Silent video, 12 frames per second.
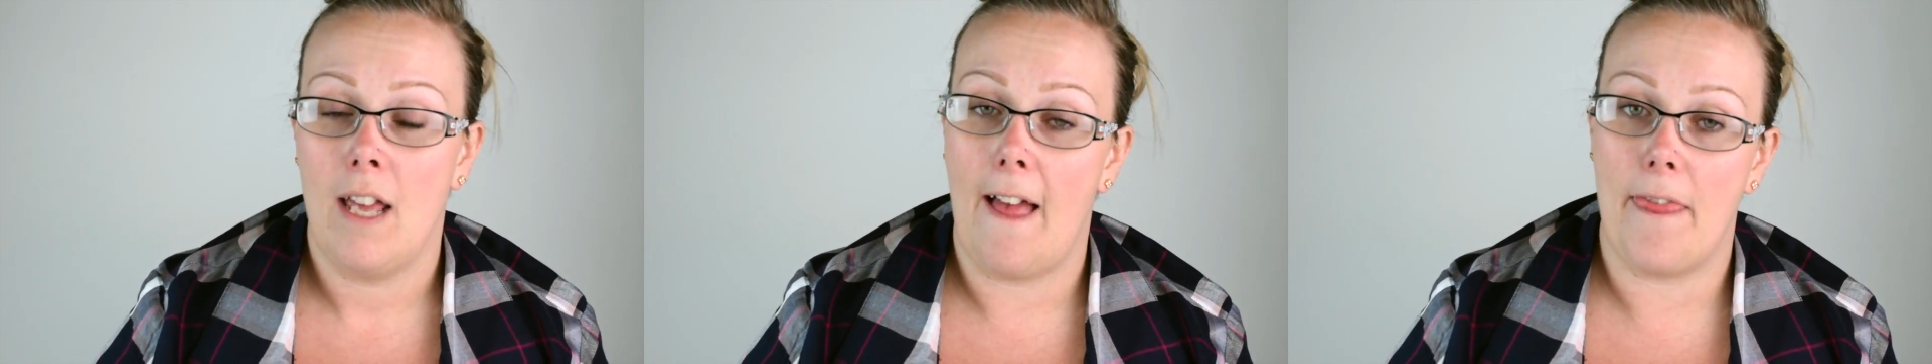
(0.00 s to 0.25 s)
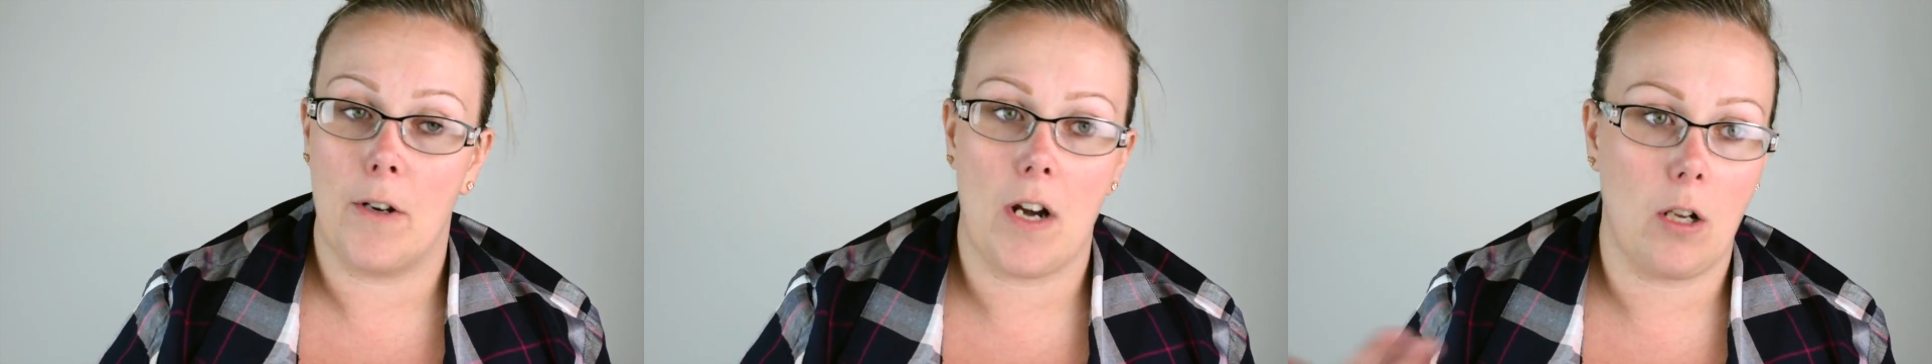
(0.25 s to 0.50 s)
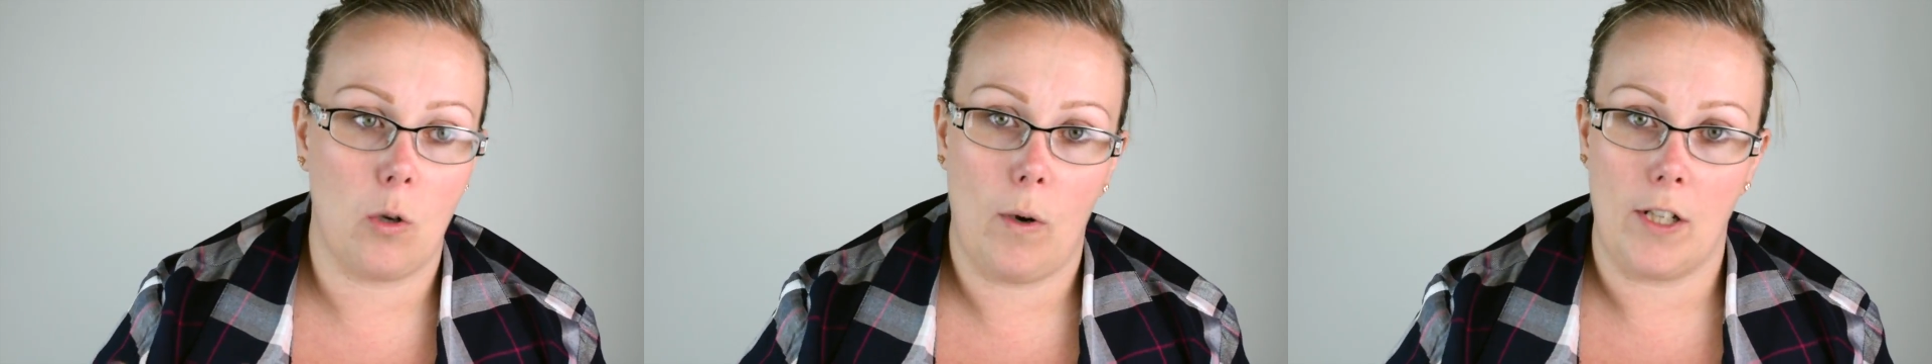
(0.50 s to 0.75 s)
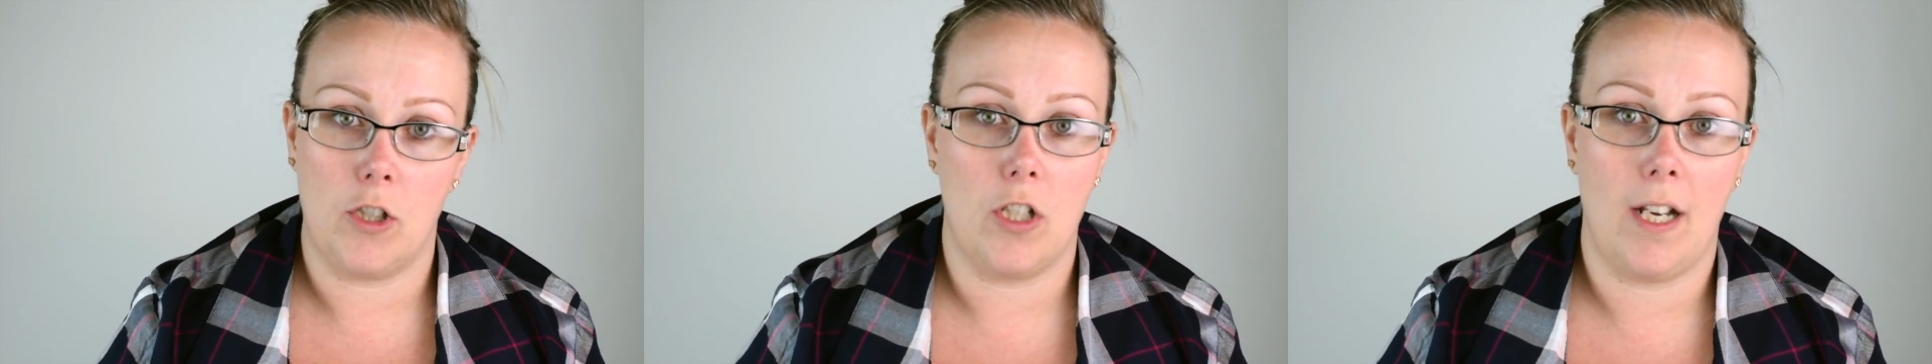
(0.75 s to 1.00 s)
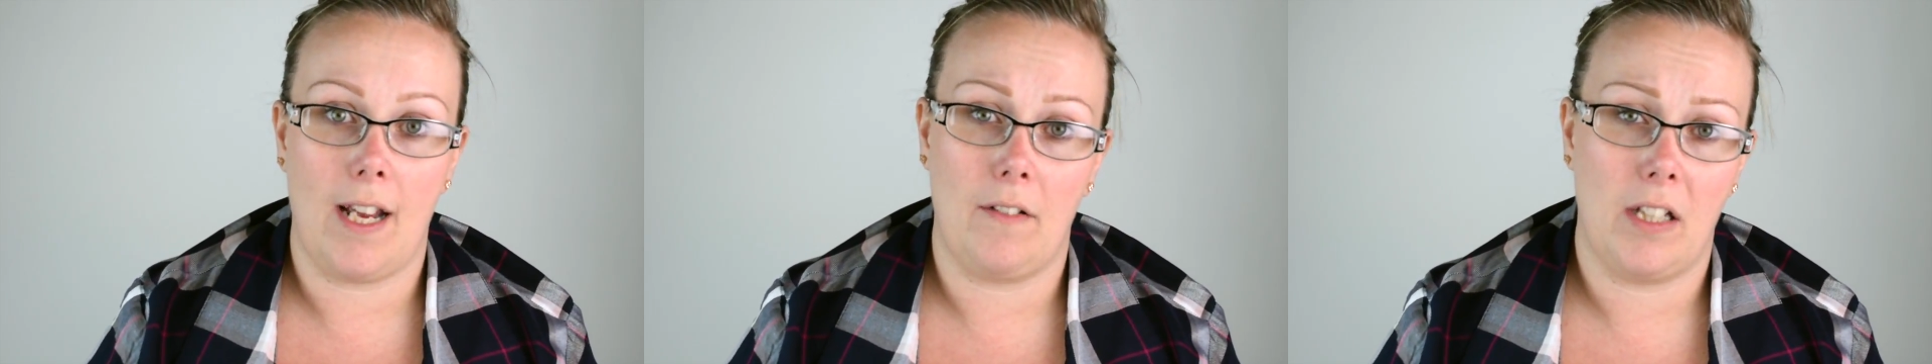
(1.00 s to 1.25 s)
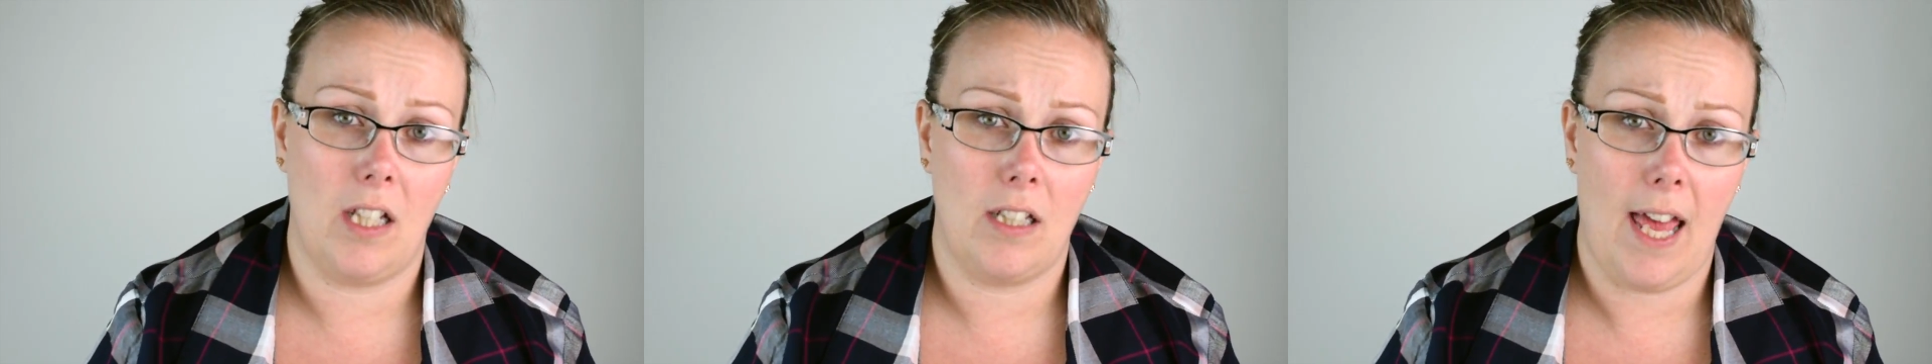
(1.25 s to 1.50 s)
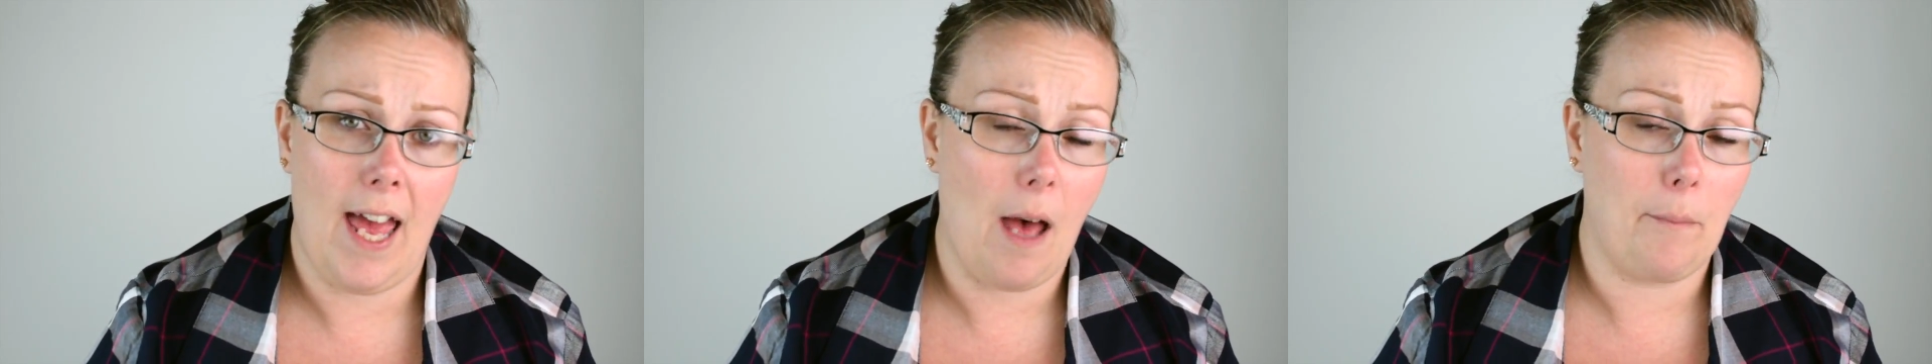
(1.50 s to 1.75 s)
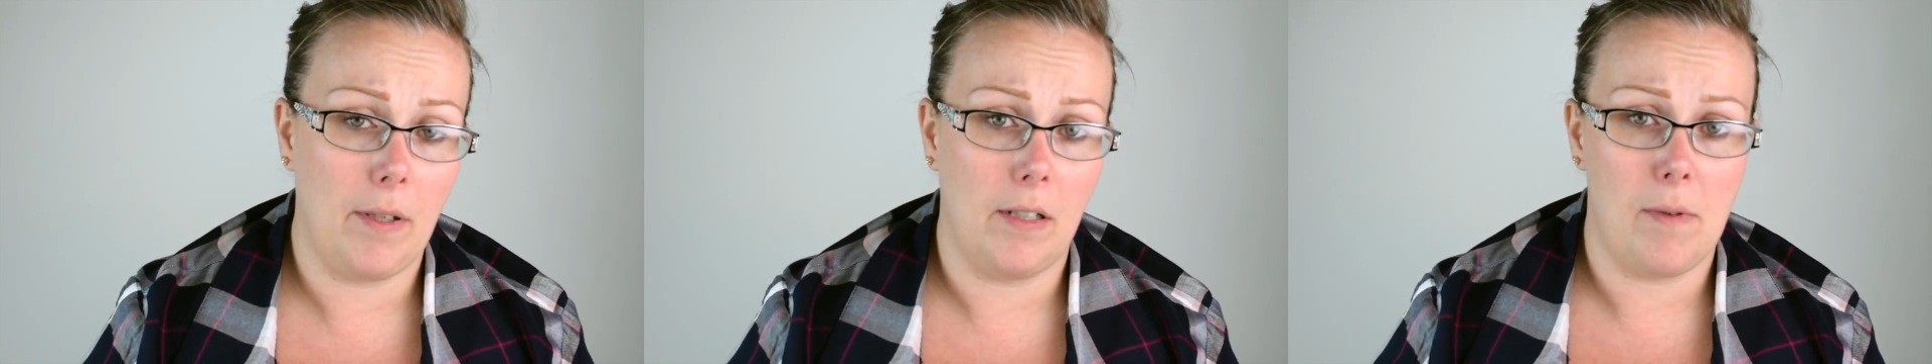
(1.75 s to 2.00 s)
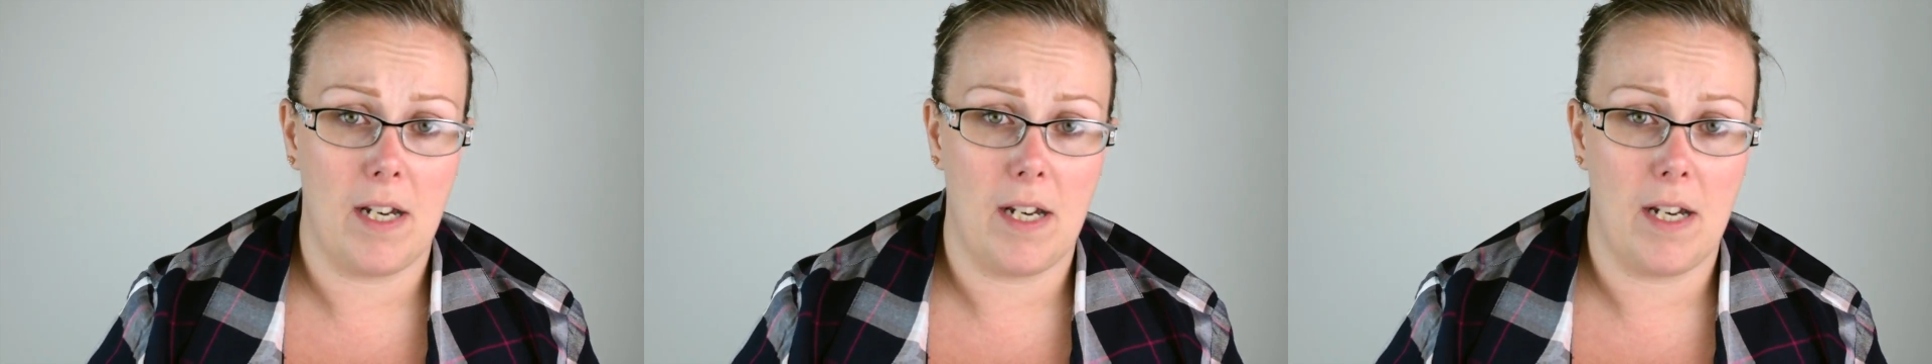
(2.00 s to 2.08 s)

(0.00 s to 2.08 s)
and they're not questioning everything that happened,